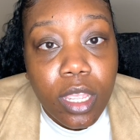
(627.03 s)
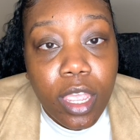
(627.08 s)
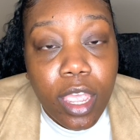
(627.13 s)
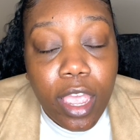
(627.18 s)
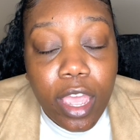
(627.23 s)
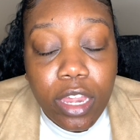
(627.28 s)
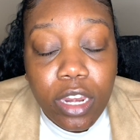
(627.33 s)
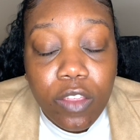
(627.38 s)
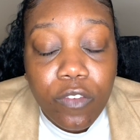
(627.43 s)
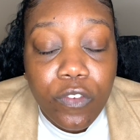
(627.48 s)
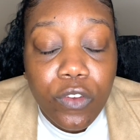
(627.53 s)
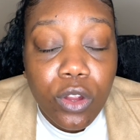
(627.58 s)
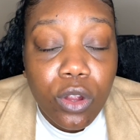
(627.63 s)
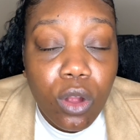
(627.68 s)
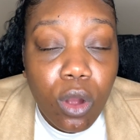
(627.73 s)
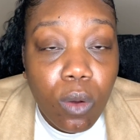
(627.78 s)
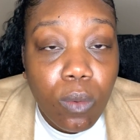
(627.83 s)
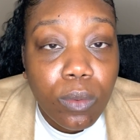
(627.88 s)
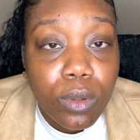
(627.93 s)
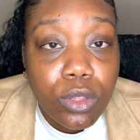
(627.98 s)
And if you're
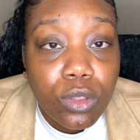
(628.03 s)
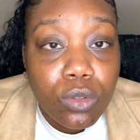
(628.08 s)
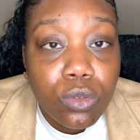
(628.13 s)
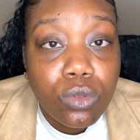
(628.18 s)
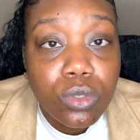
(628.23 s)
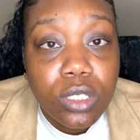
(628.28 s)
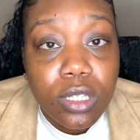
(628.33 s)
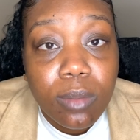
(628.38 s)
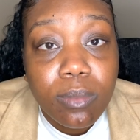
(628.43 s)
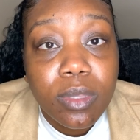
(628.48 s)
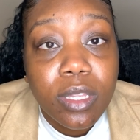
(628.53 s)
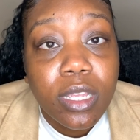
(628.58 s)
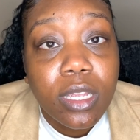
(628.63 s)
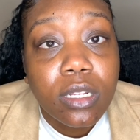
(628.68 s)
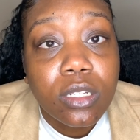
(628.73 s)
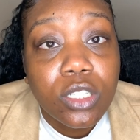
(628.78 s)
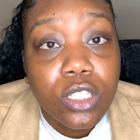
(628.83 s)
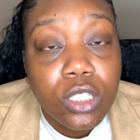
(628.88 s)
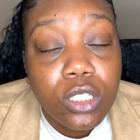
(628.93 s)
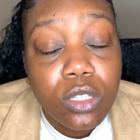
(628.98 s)
going through something,
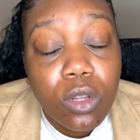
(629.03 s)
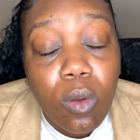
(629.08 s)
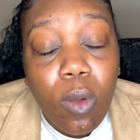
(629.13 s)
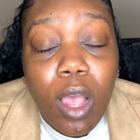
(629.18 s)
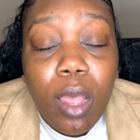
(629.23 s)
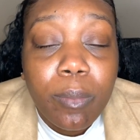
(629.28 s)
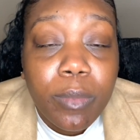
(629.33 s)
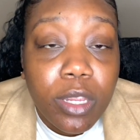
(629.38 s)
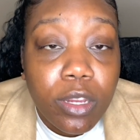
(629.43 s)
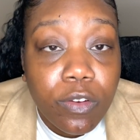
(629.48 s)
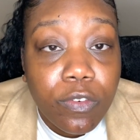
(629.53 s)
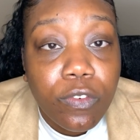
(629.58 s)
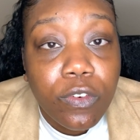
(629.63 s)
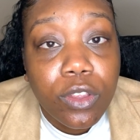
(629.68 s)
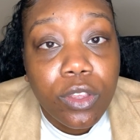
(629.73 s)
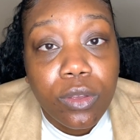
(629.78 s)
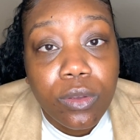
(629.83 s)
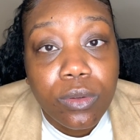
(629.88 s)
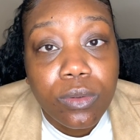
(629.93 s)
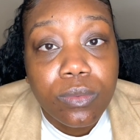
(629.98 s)
just know I'm here for
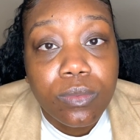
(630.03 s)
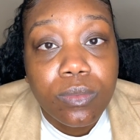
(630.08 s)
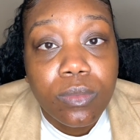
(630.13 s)
you.